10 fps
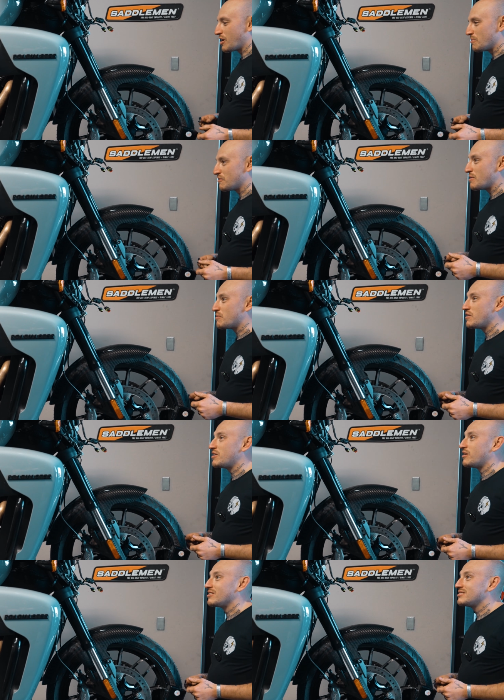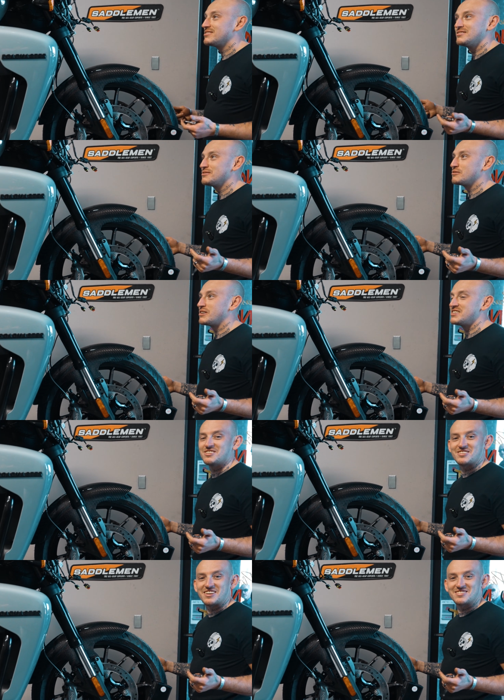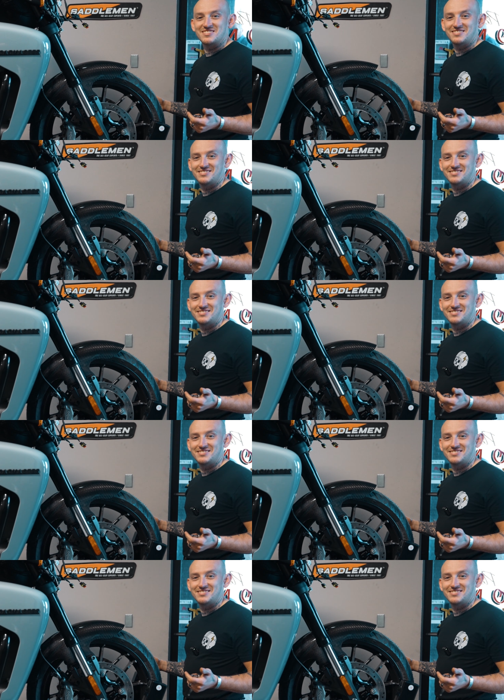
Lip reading: Carbon fiber fender. Great success.